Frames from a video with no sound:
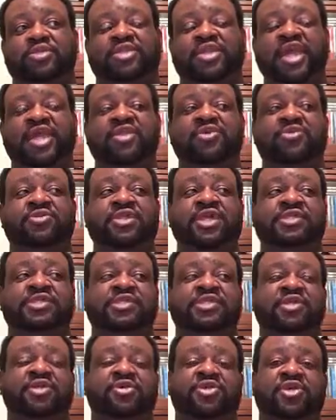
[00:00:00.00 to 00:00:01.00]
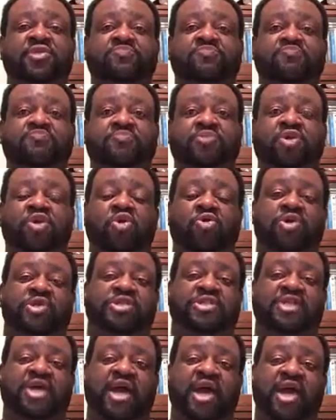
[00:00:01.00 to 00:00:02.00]
they don't necessarily
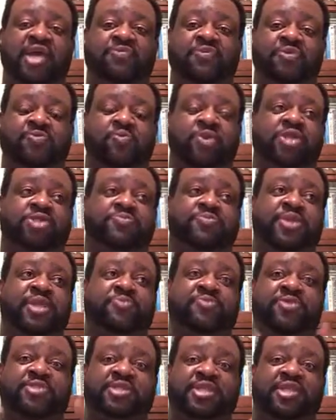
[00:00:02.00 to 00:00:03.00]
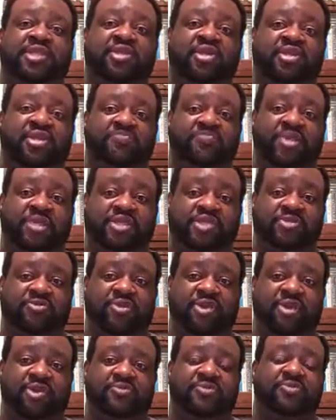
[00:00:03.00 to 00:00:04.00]
coincide with what's being presented on the big
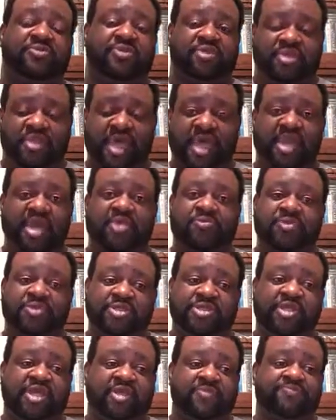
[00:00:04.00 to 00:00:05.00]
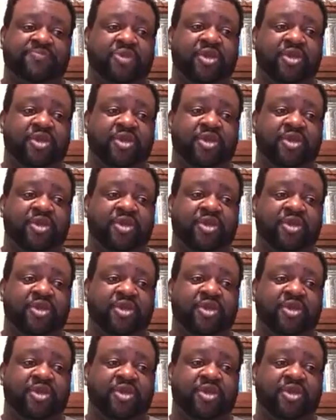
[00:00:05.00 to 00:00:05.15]
screen. That I will say.